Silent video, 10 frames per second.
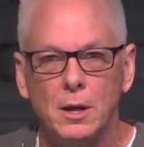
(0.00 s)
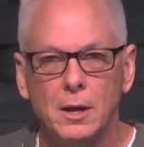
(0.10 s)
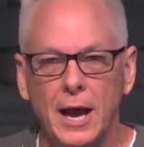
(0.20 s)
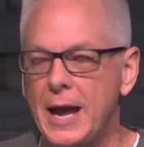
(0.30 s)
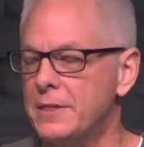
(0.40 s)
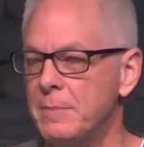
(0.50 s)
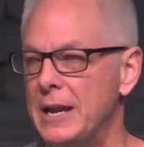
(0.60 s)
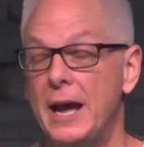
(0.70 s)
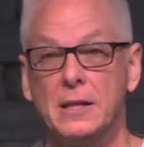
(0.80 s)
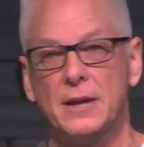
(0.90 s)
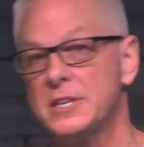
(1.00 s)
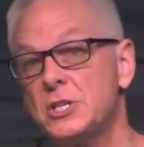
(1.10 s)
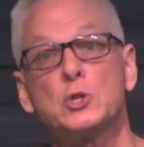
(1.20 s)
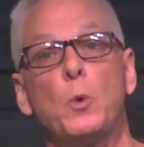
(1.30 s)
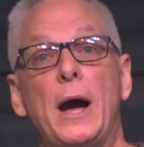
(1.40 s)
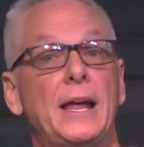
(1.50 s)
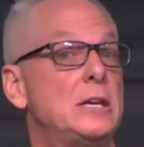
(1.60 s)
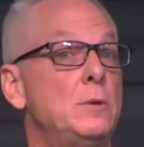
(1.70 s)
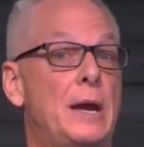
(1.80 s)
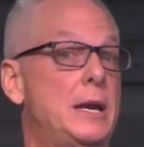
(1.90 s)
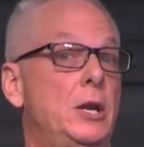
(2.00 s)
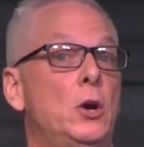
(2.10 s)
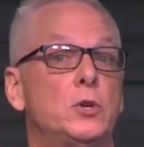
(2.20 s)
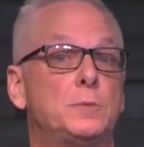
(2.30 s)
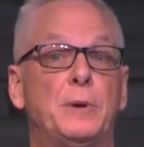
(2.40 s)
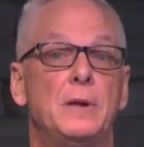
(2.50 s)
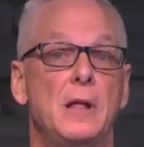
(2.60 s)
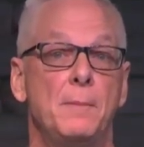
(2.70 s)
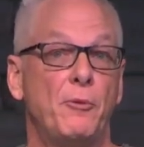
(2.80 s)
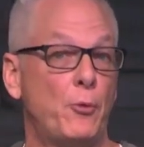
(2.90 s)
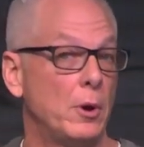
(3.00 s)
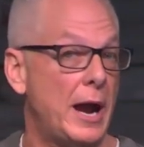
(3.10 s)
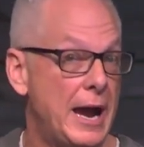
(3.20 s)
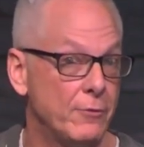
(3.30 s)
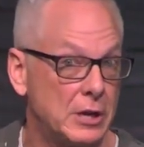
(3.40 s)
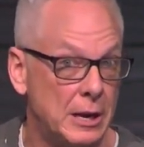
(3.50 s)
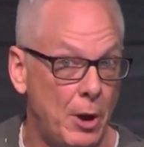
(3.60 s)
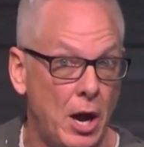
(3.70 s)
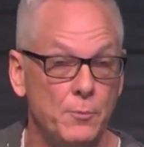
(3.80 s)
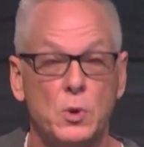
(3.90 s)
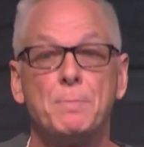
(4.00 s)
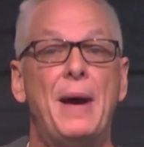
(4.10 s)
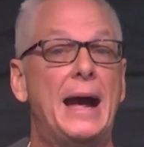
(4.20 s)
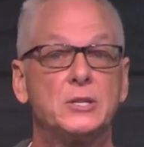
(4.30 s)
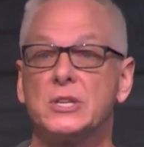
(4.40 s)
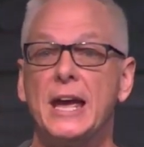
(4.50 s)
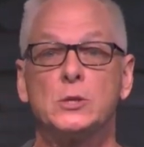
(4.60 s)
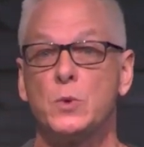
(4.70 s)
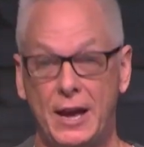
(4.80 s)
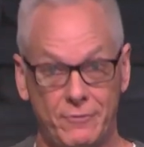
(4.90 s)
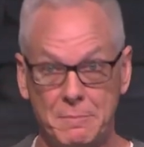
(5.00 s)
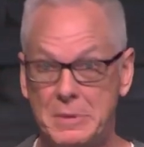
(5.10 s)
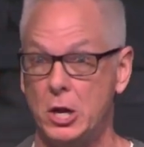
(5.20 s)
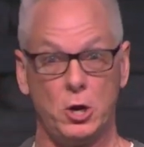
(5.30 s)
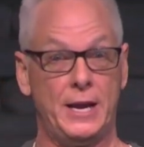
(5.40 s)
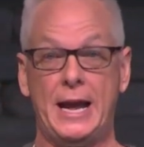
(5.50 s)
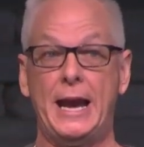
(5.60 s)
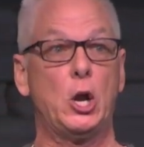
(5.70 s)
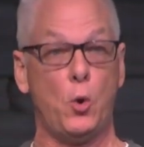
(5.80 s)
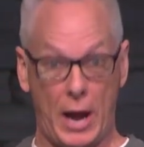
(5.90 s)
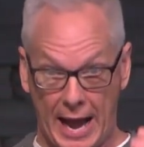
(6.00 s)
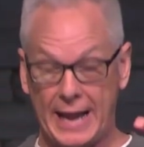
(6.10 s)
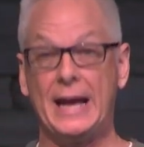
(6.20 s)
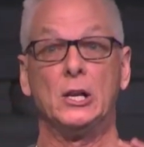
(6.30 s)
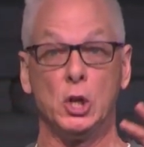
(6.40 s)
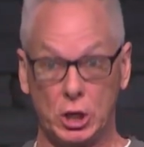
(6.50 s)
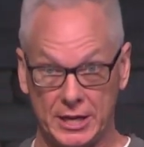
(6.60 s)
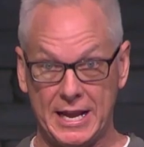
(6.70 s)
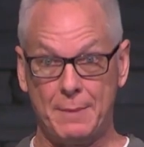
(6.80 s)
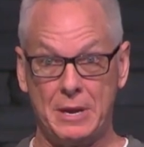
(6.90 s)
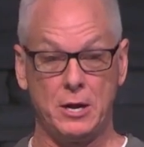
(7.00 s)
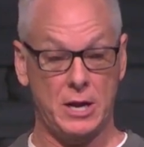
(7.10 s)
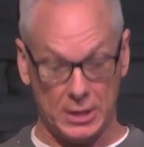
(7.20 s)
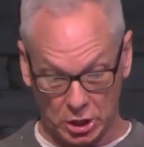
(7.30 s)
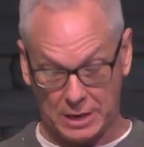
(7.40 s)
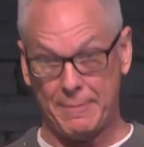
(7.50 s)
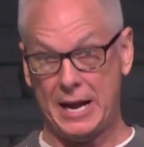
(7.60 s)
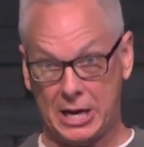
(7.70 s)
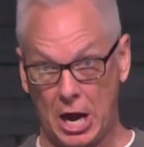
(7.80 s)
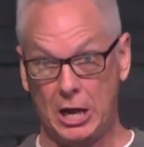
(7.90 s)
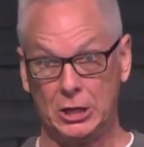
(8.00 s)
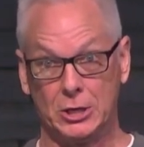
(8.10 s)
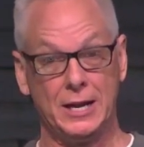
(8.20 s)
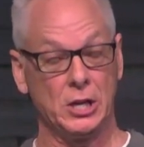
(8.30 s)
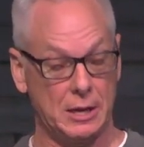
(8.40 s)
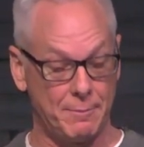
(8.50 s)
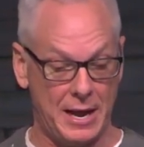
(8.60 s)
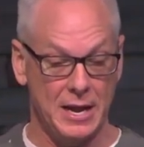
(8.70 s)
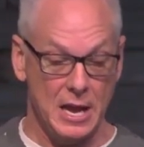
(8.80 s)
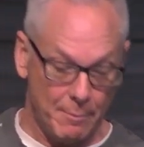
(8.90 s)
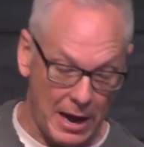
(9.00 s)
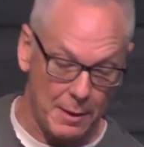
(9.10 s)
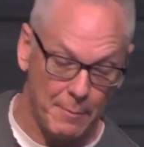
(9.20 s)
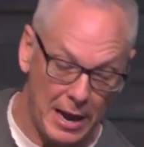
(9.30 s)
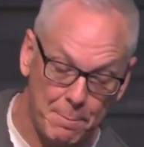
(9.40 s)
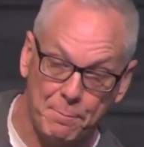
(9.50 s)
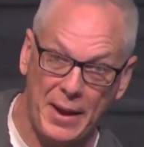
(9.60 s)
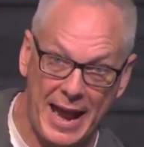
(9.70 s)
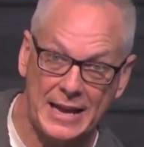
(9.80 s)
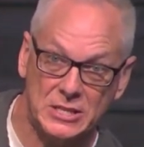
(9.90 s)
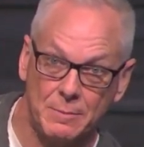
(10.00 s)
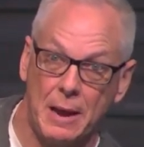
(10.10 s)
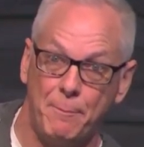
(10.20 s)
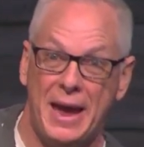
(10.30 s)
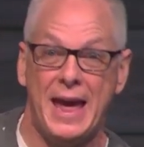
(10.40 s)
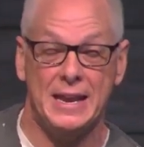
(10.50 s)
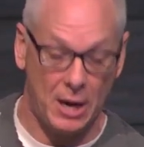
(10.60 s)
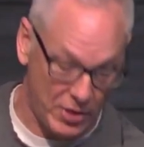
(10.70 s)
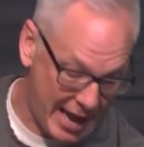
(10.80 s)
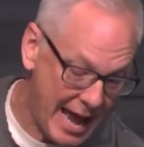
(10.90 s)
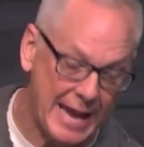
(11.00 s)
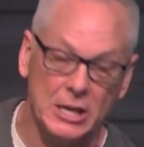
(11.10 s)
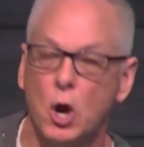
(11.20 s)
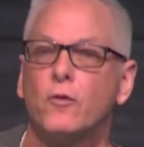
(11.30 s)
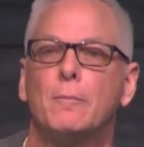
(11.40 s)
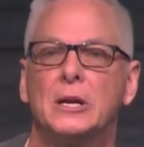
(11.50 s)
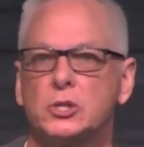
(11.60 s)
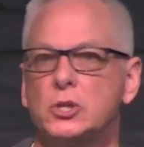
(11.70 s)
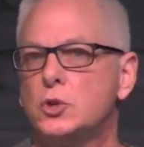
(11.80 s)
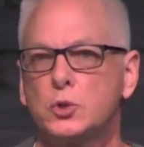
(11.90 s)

I, man, I, this is why, like, you may not know this, but before I ever come on, we backstage, we have a mirror, and I go I, and I look in that mirror, and I look at my collar, I look at my my my pants, and my pant are they hanging over my shoes